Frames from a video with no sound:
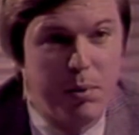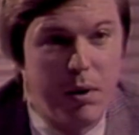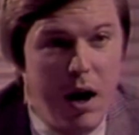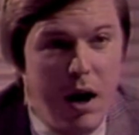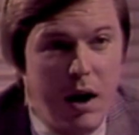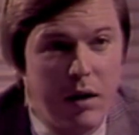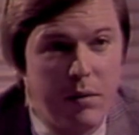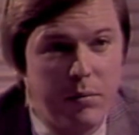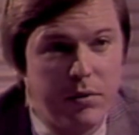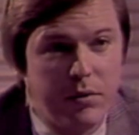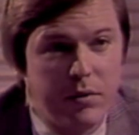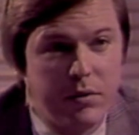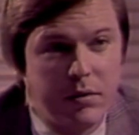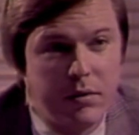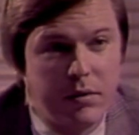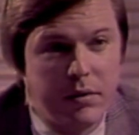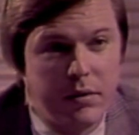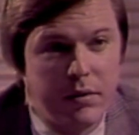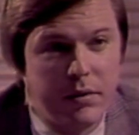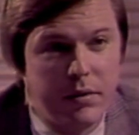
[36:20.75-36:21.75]
problems
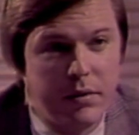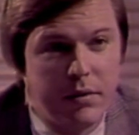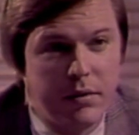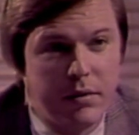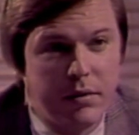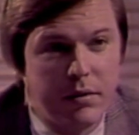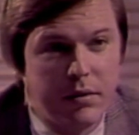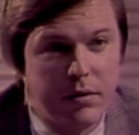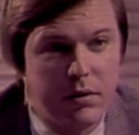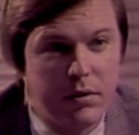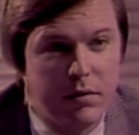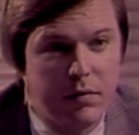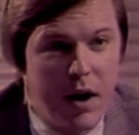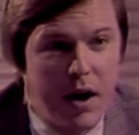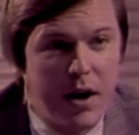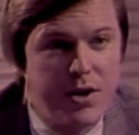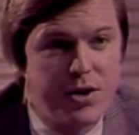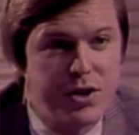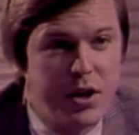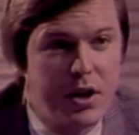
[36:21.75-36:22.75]
of
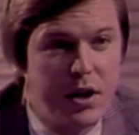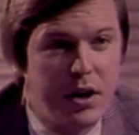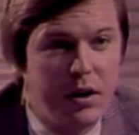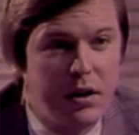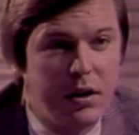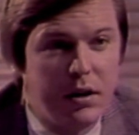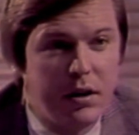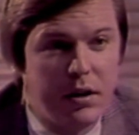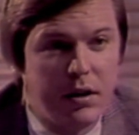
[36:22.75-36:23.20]
our city.